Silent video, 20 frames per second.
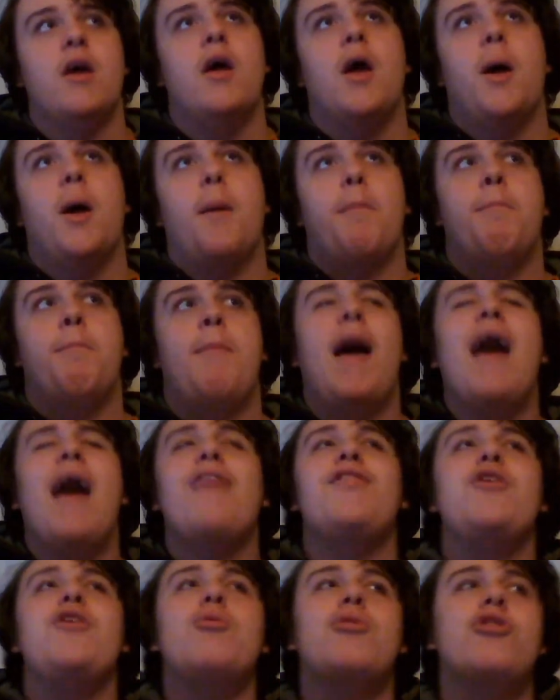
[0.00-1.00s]

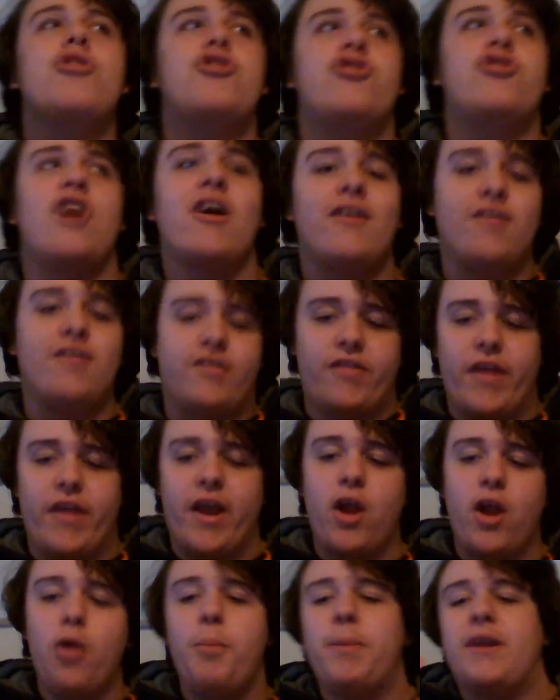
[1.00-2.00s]
Matthew Tkachuk is
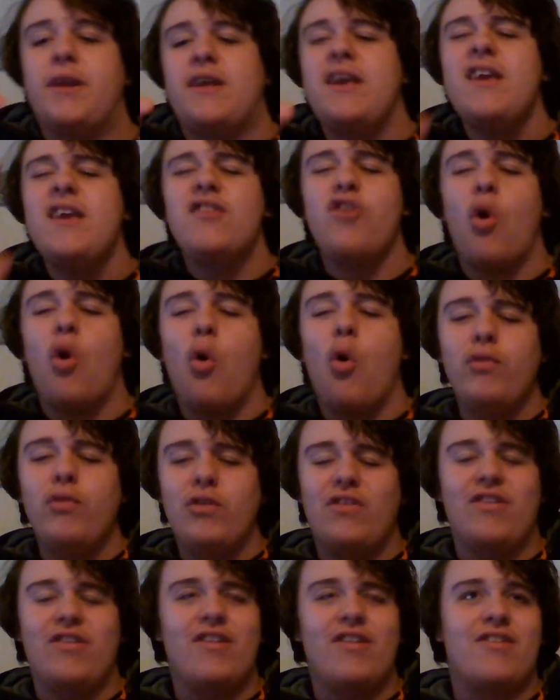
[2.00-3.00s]
there, but he's over
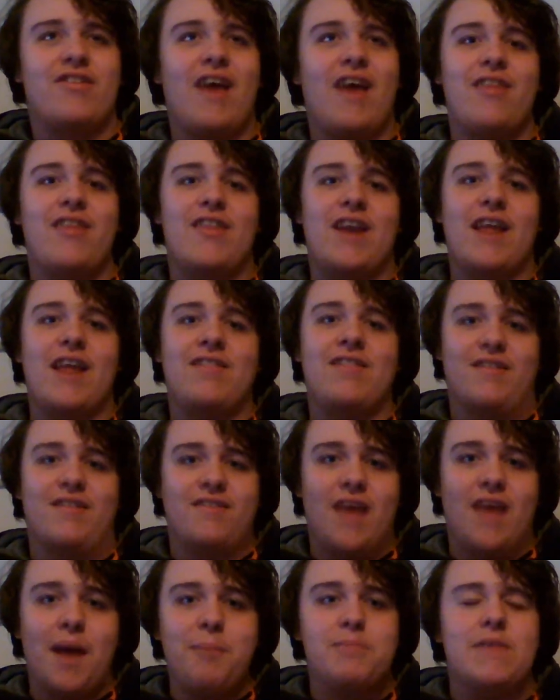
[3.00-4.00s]
to the side of the net that's
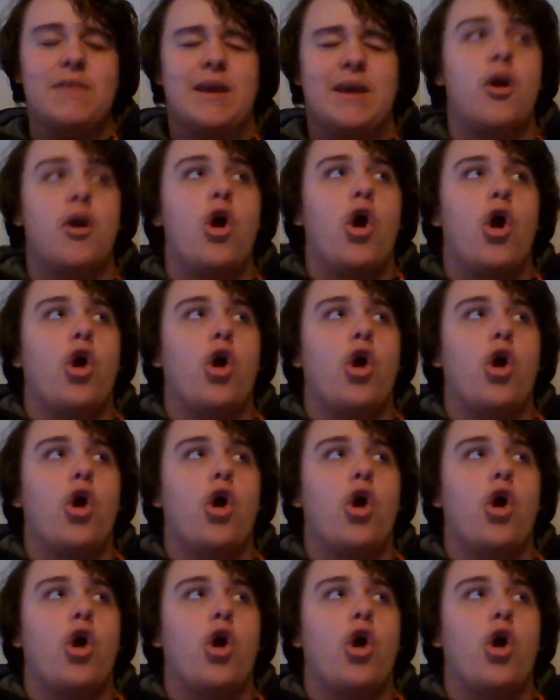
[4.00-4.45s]
empty.